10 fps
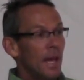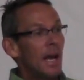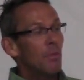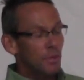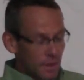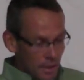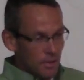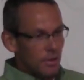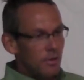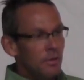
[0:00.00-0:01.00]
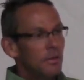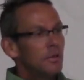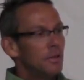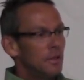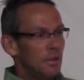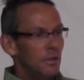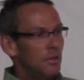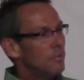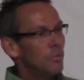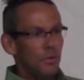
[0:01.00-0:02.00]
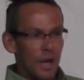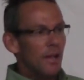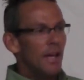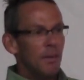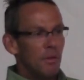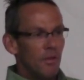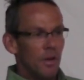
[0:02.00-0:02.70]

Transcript: And I will tell you, you will not like me